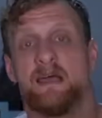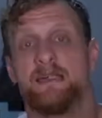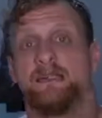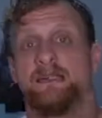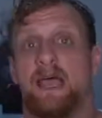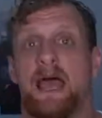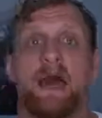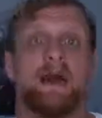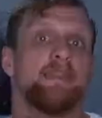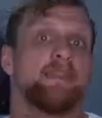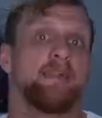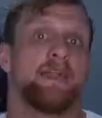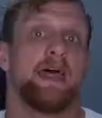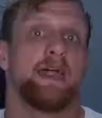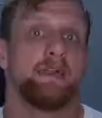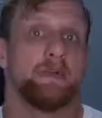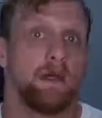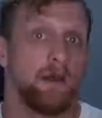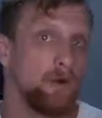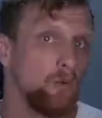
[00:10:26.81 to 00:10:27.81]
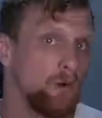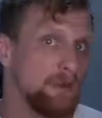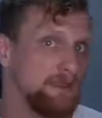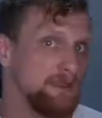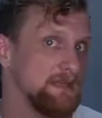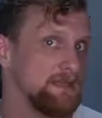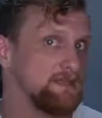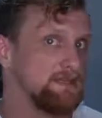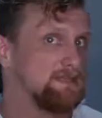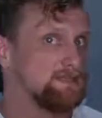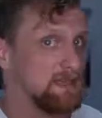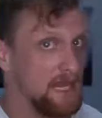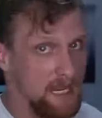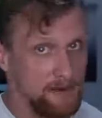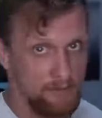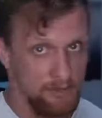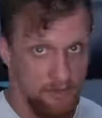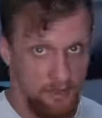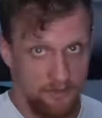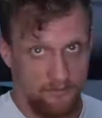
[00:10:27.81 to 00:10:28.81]
Now that I know what the
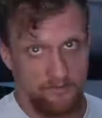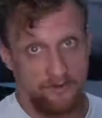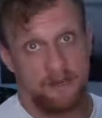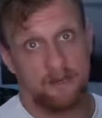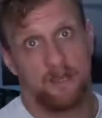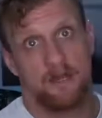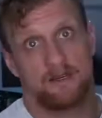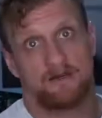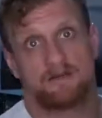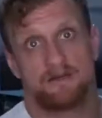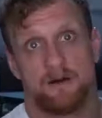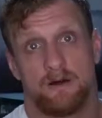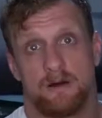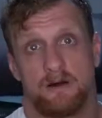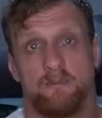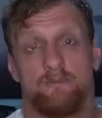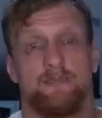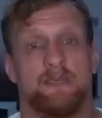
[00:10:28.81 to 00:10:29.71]
stable overclocks are,